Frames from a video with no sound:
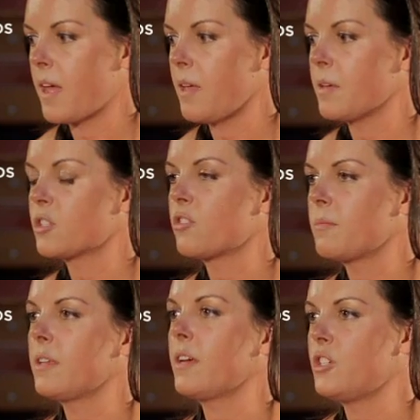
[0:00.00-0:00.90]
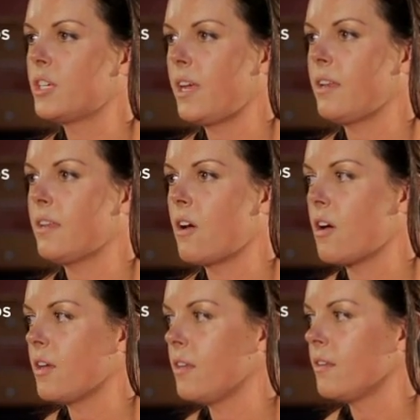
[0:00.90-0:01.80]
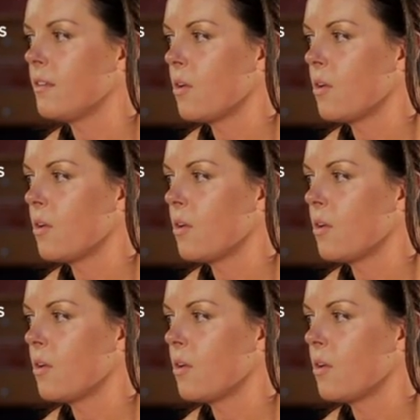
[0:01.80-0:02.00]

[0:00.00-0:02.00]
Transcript: I am extremely educated on